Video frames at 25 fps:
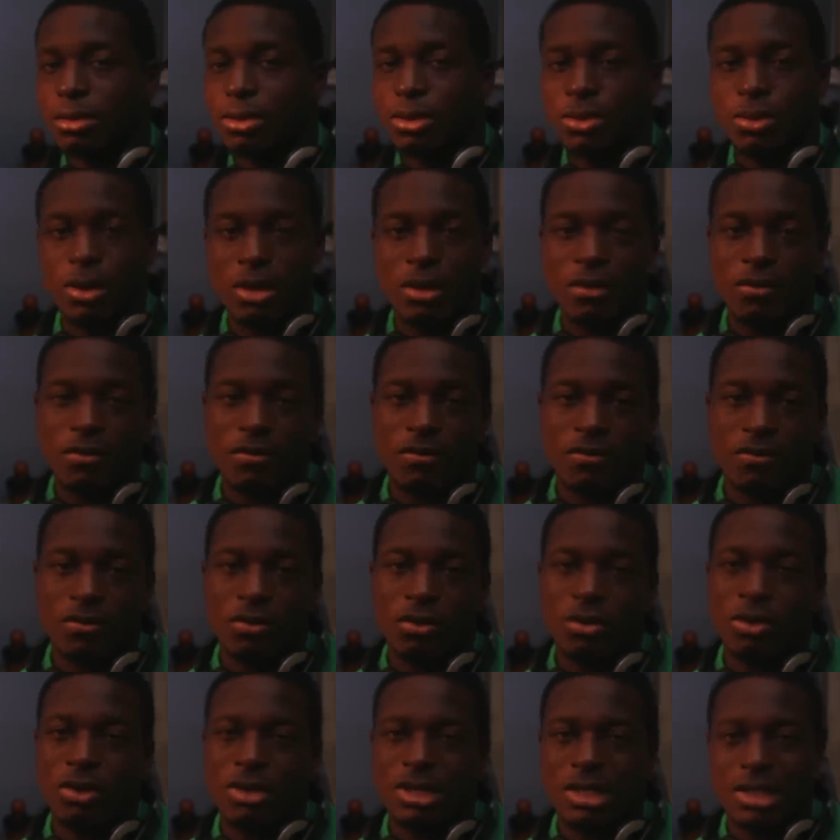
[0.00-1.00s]

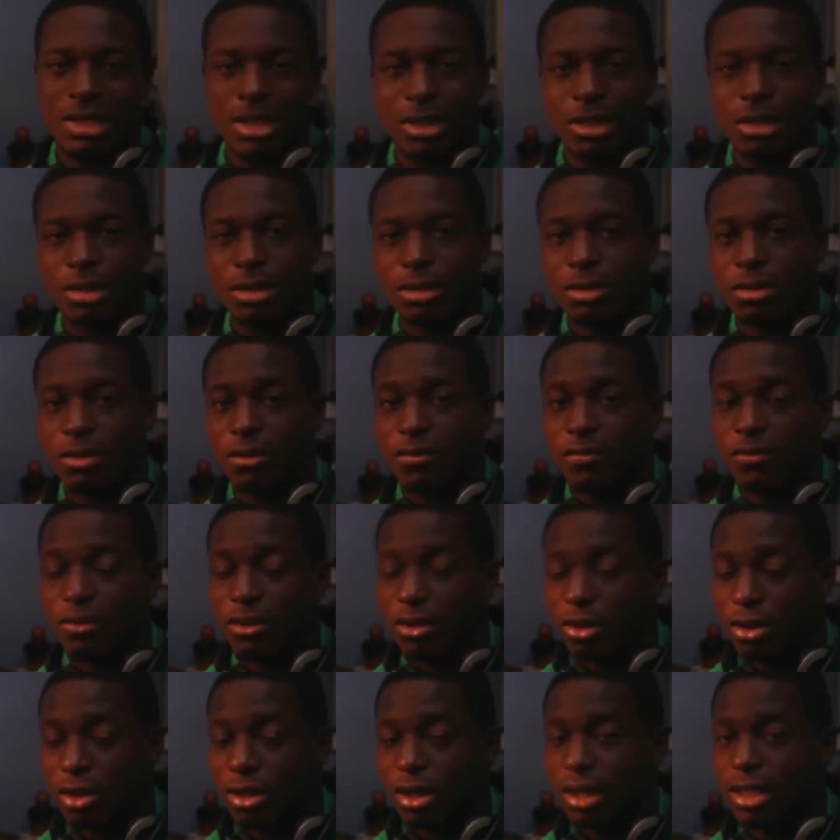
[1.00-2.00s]
twelve or six of
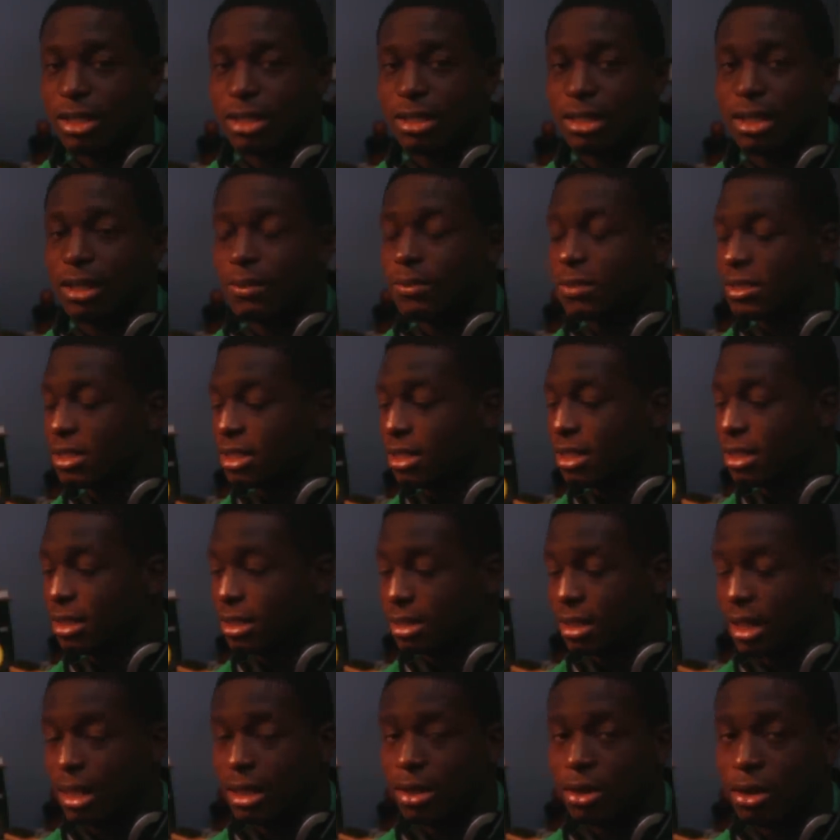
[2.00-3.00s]
the hottest M
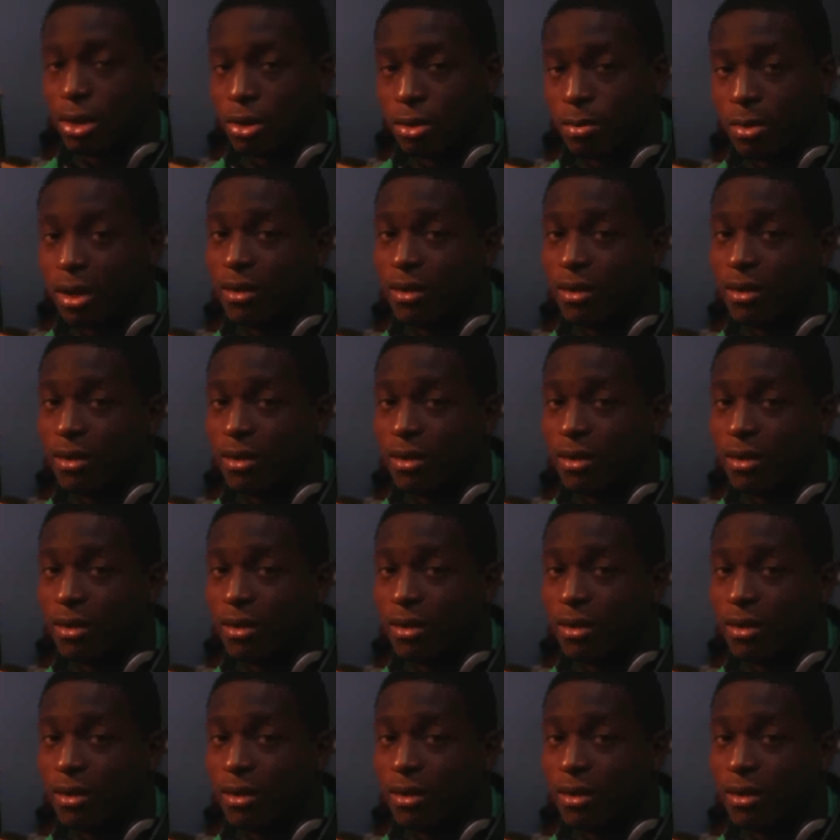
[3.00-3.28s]
Cs I know,